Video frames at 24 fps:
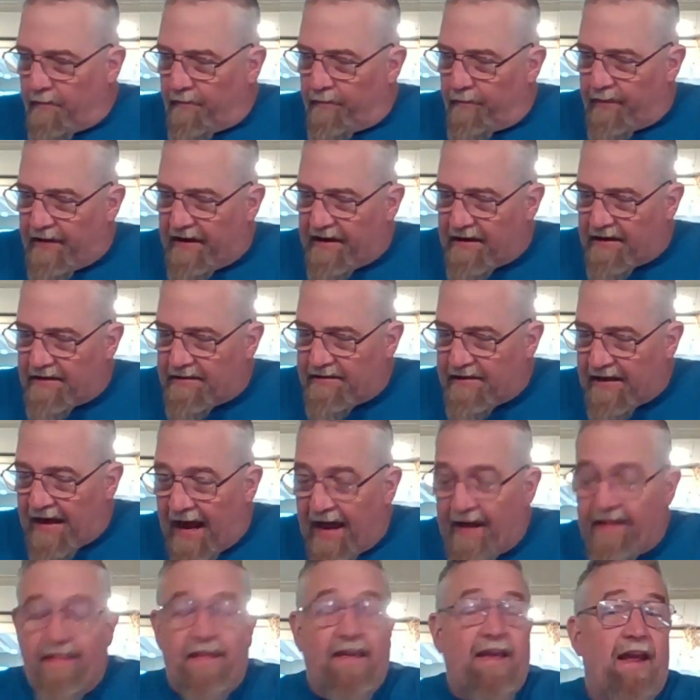because
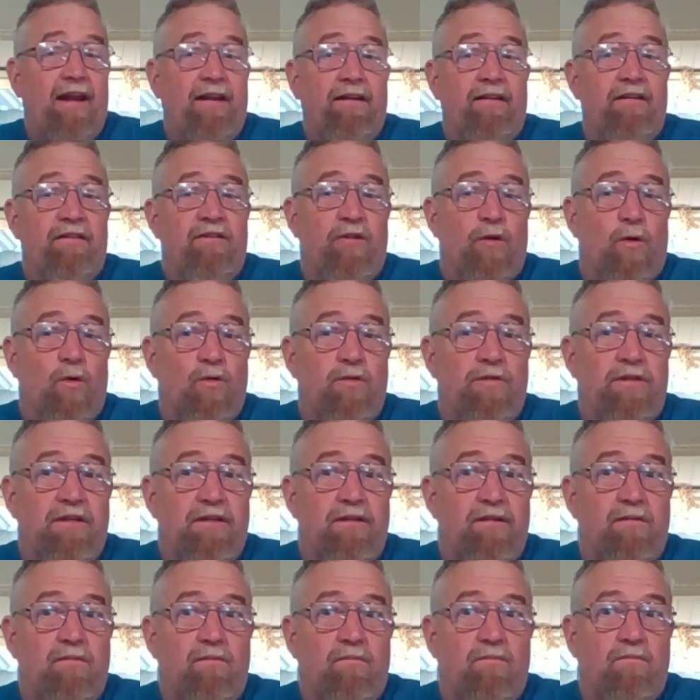at the end it's all
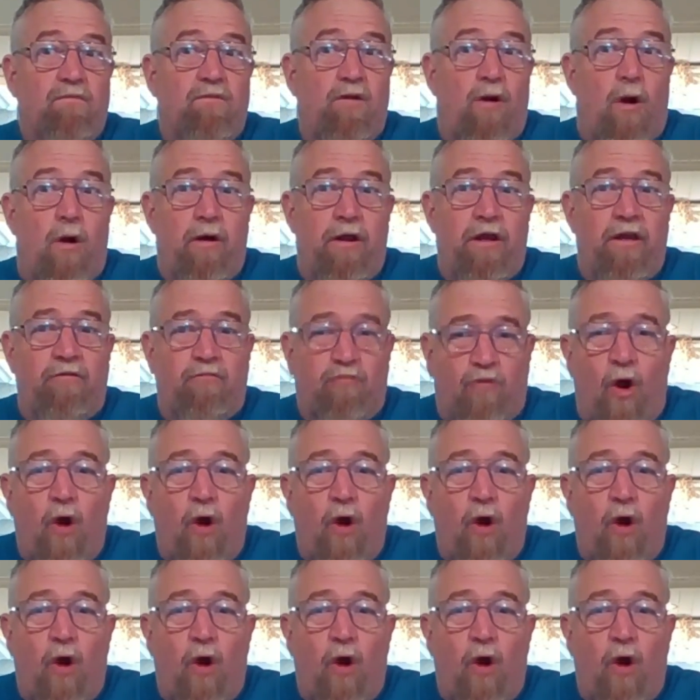just throw it in,